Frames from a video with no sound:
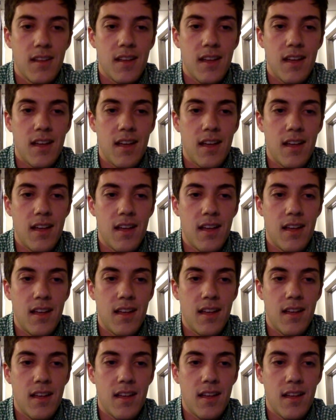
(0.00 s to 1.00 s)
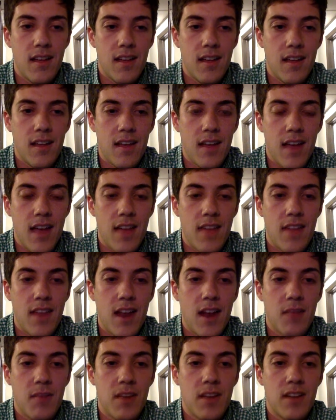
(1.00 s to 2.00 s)
And then
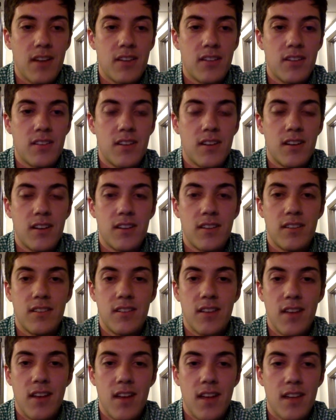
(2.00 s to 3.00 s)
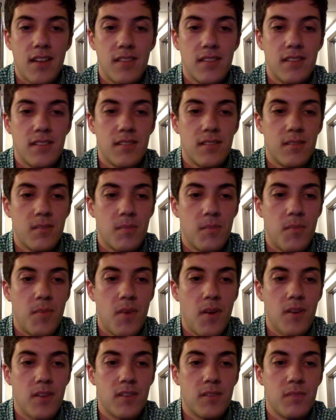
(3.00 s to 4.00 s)
I'm just going to discuss
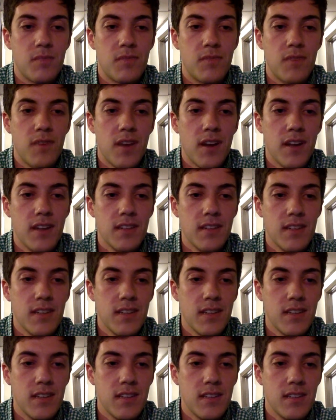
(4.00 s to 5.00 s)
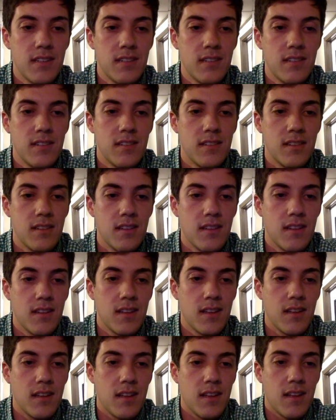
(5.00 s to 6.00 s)
participle phrases,
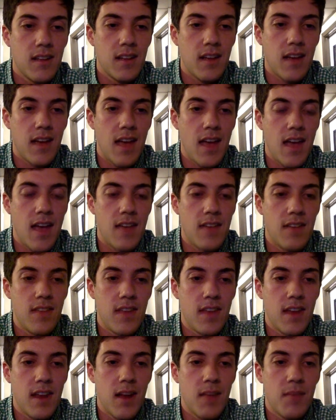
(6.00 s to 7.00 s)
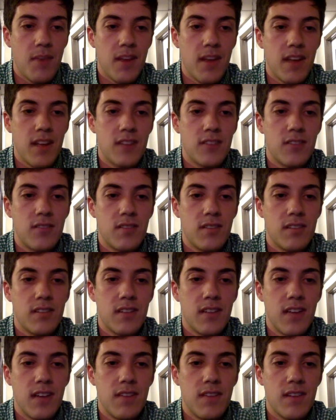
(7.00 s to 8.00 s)
and then I'm going to get students to
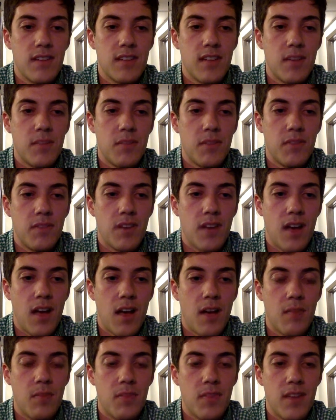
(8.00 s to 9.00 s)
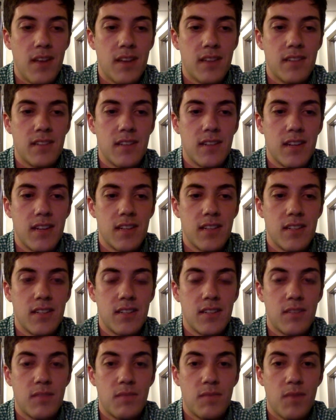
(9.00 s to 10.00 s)
give an example of a complex
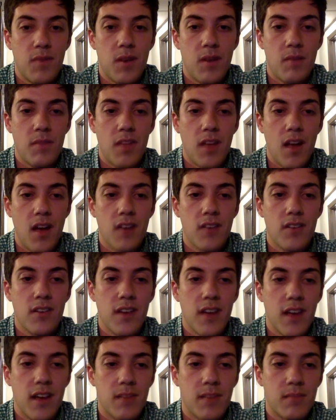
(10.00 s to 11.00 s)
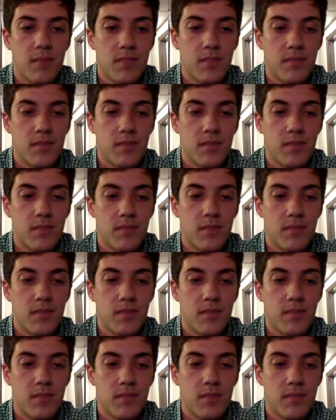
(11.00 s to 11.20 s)
sentence from the Hunger Games.